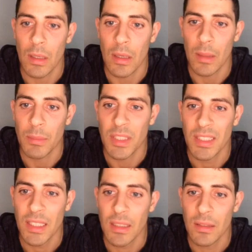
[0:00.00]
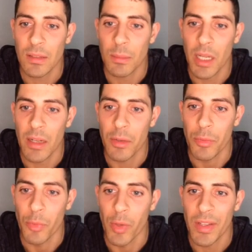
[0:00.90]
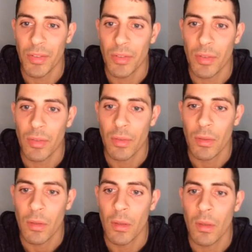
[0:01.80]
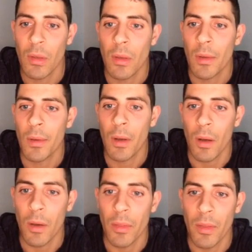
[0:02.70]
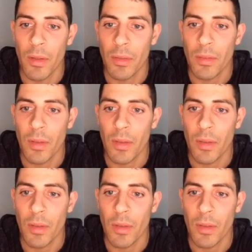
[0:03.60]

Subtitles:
I'm seeing some kind of risks on this.